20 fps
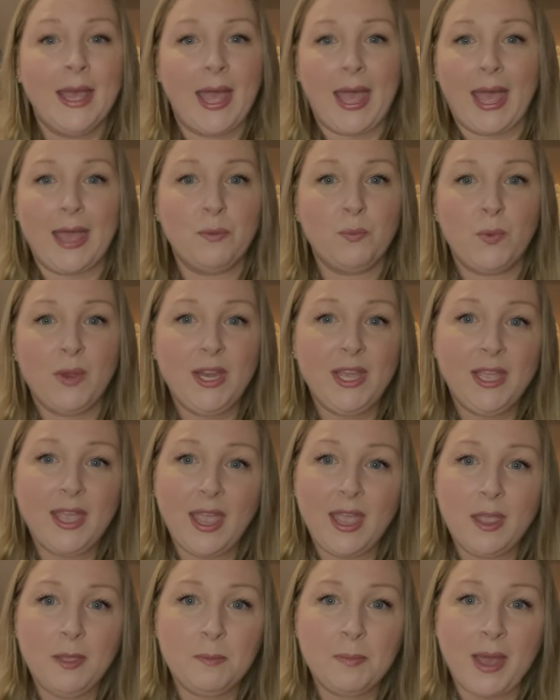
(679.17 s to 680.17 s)
and when he
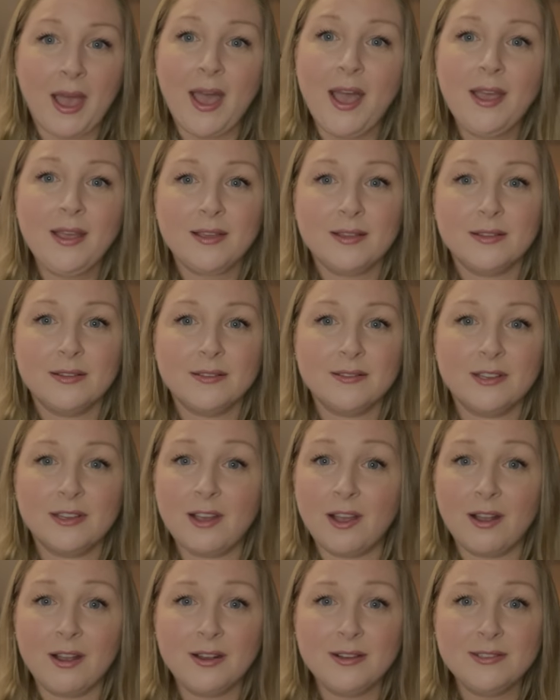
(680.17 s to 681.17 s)
came back, the
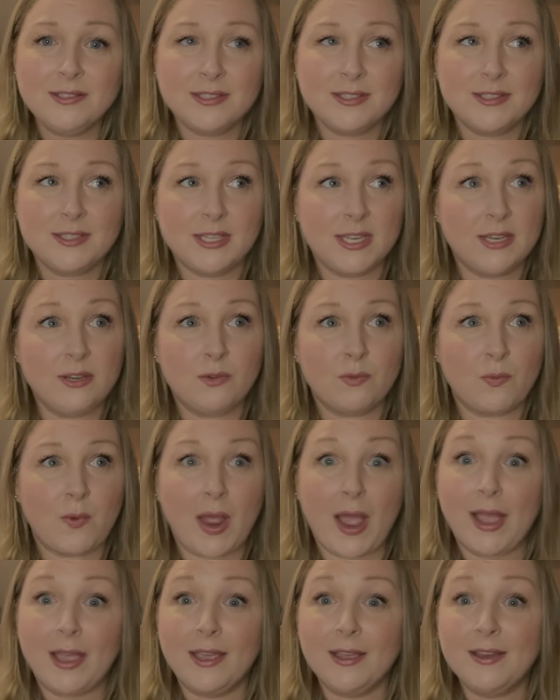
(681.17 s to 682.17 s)
guards didn't
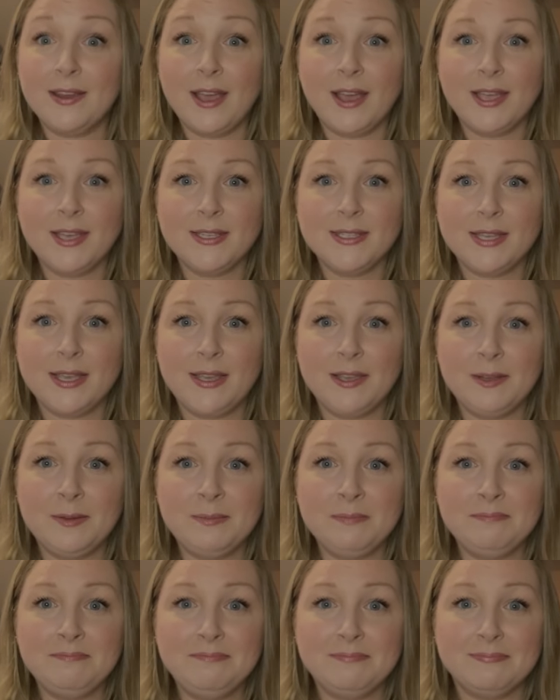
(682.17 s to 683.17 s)
recognize
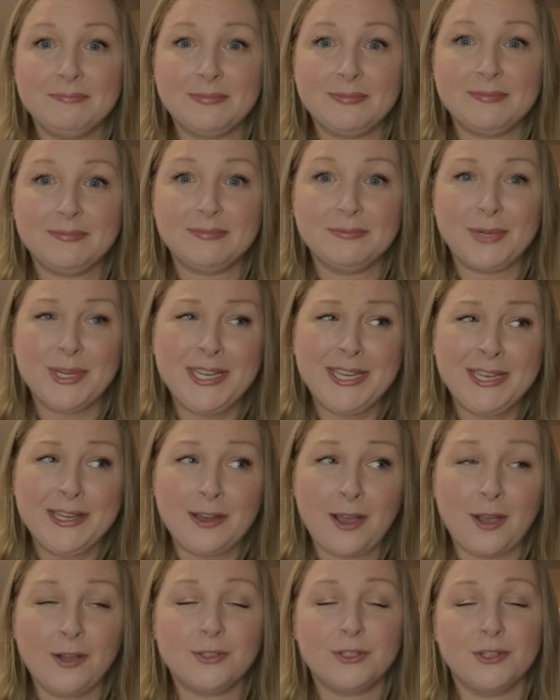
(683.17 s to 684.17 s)
him when he
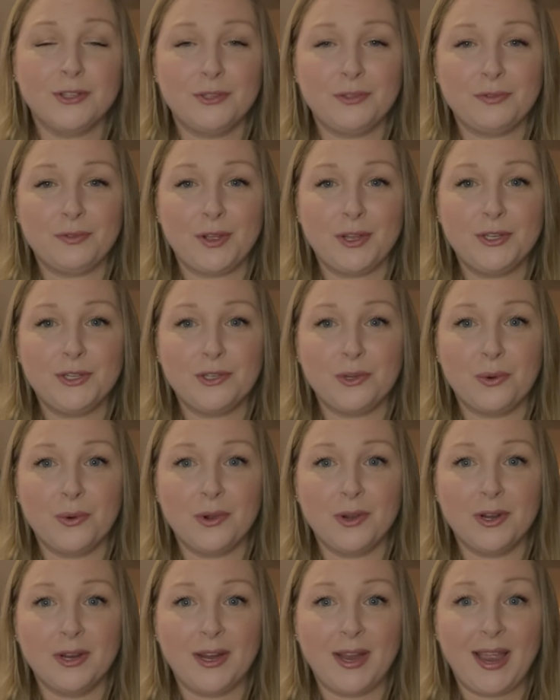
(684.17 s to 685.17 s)
knocked on the front
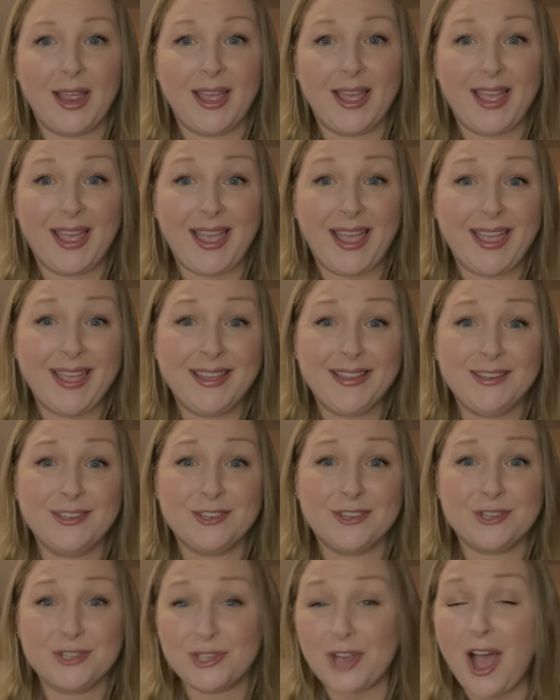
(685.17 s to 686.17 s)
door and
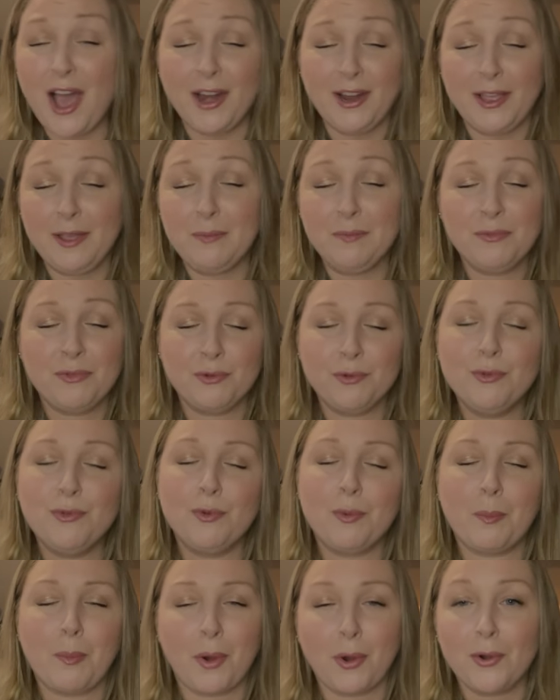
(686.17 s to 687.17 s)
shot him through
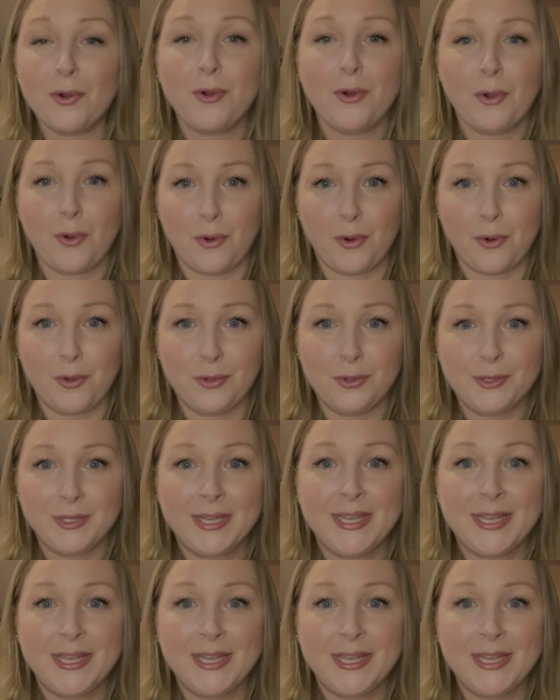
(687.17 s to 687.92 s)
the murder hole.